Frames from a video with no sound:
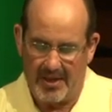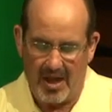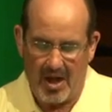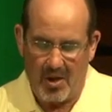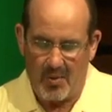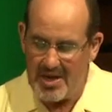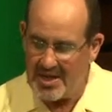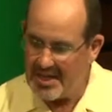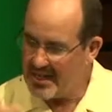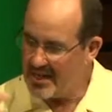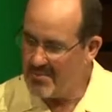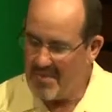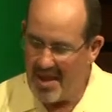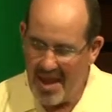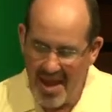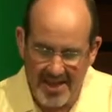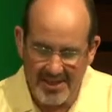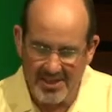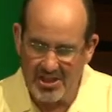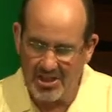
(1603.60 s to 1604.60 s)
We can
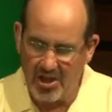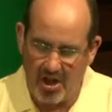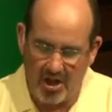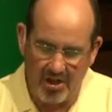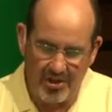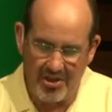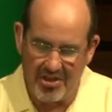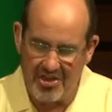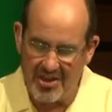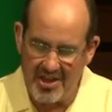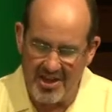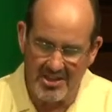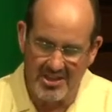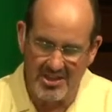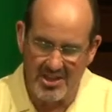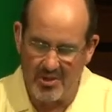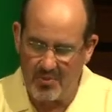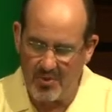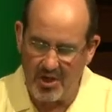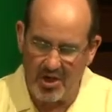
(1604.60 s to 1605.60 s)
imagine all the things
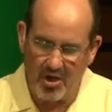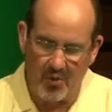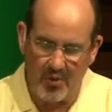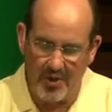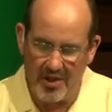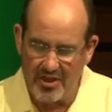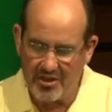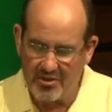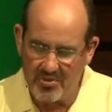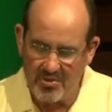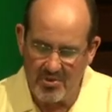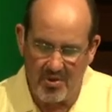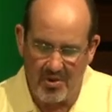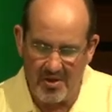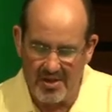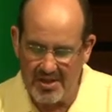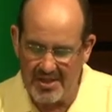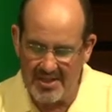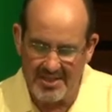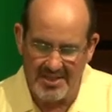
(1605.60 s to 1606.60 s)
that were going through
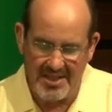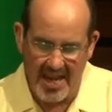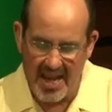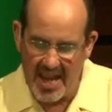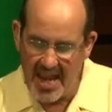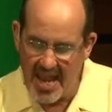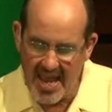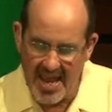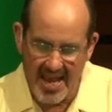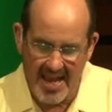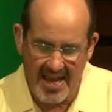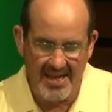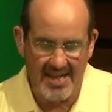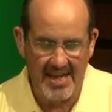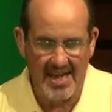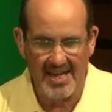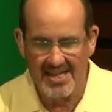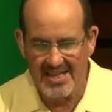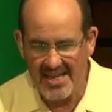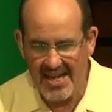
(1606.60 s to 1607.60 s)
in his head,
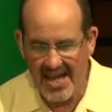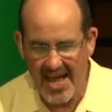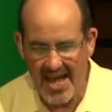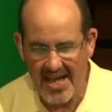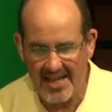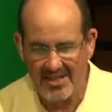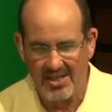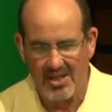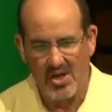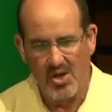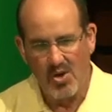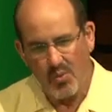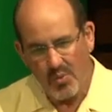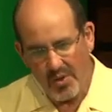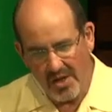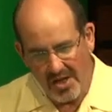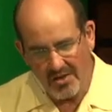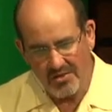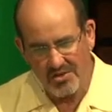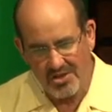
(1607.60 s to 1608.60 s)
and yet
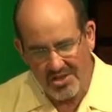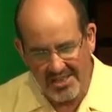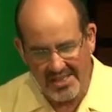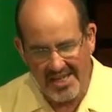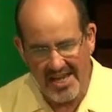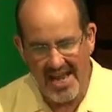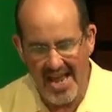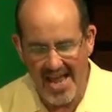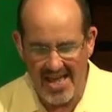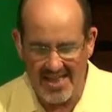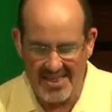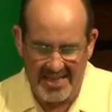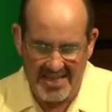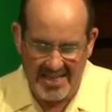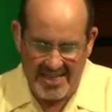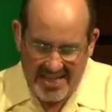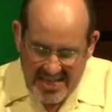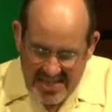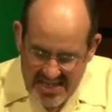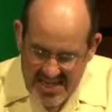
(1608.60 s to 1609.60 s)
we understand that
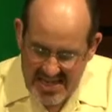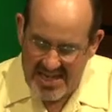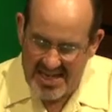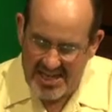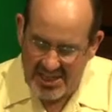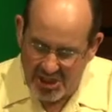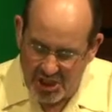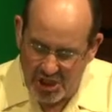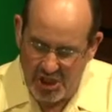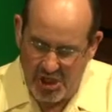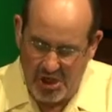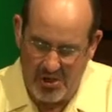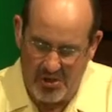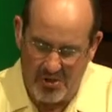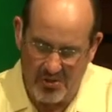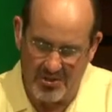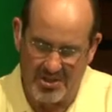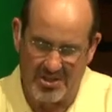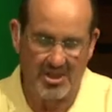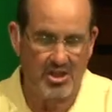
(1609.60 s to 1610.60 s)
he
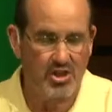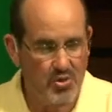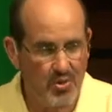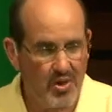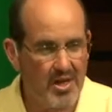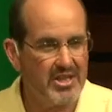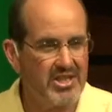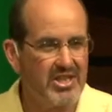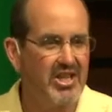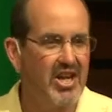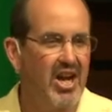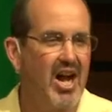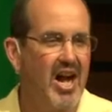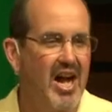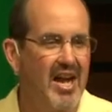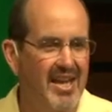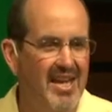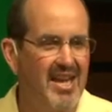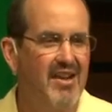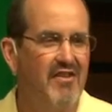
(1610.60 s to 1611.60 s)
chose to trust
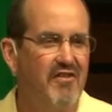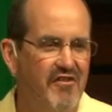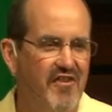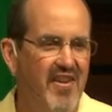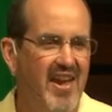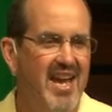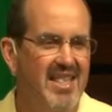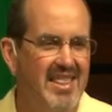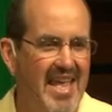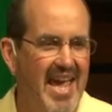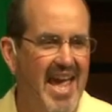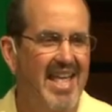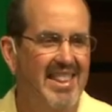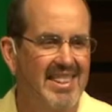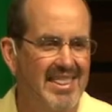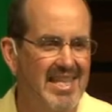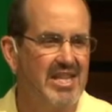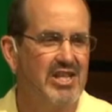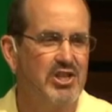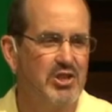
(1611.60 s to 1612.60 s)
God in faith
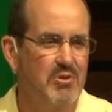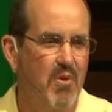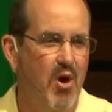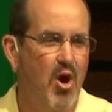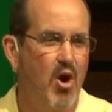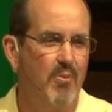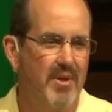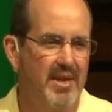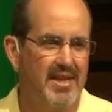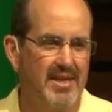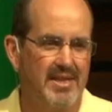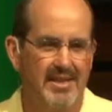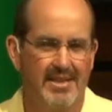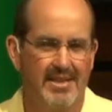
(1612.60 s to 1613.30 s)
at this moment.